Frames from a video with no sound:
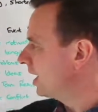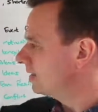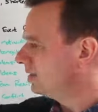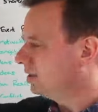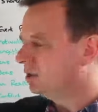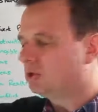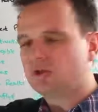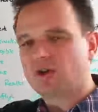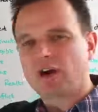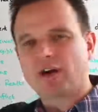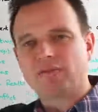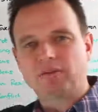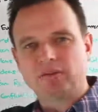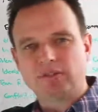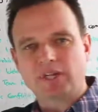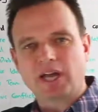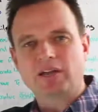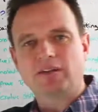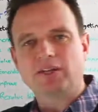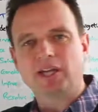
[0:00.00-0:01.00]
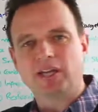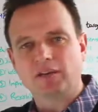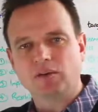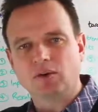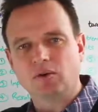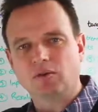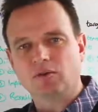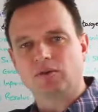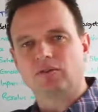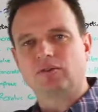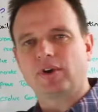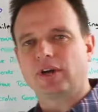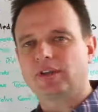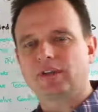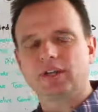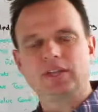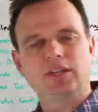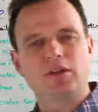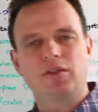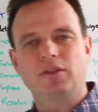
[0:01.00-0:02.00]
as you travel down that golden thread,
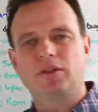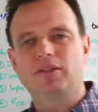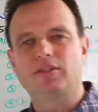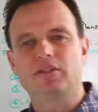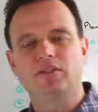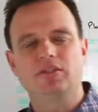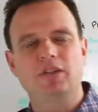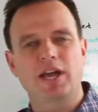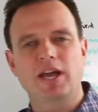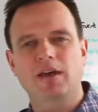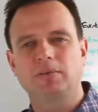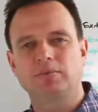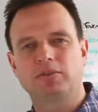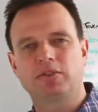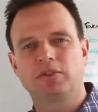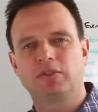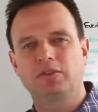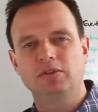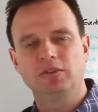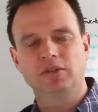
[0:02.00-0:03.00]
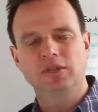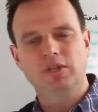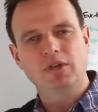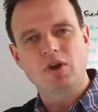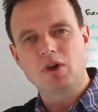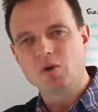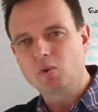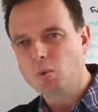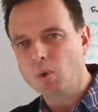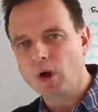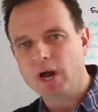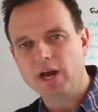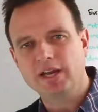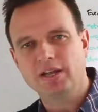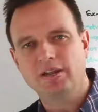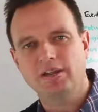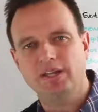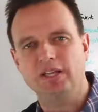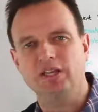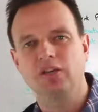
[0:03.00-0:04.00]
there's just absolutely no
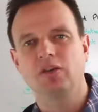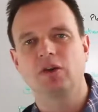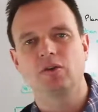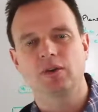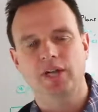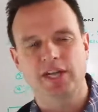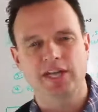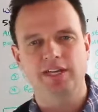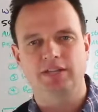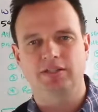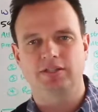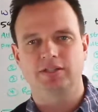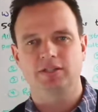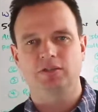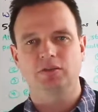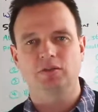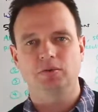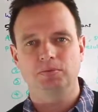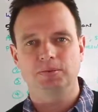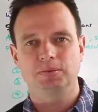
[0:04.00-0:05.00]
way that you don't hit your